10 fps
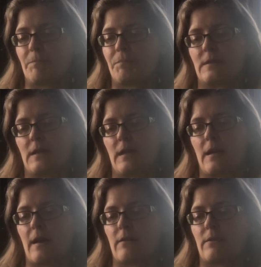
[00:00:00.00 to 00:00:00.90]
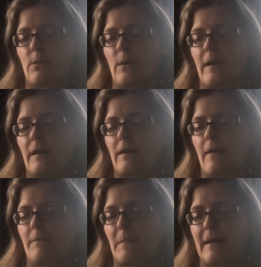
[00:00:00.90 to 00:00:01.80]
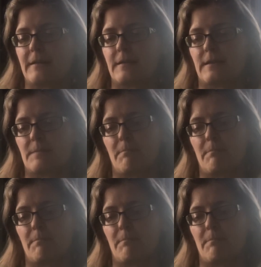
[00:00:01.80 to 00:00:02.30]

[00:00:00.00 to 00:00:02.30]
staying out of the way of Madison's